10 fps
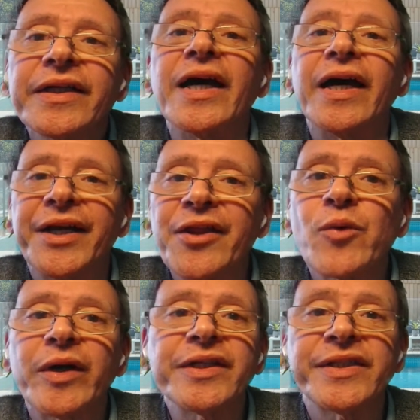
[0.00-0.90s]
another
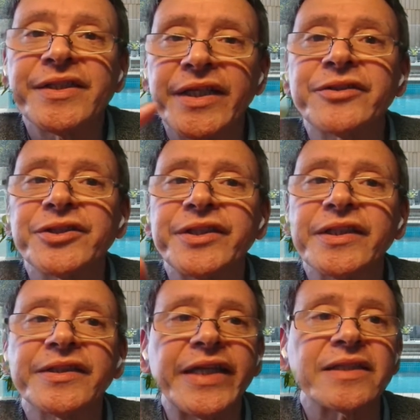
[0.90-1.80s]
one is this
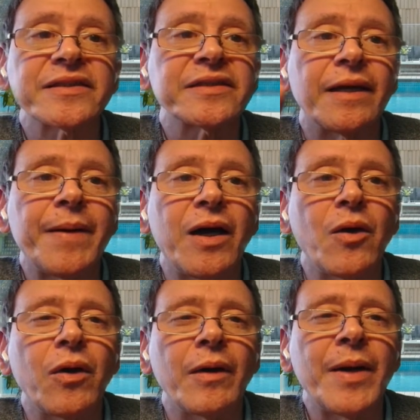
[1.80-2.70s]
interesting text
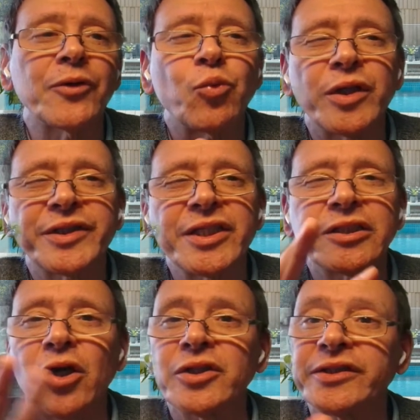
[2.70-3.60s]
about what is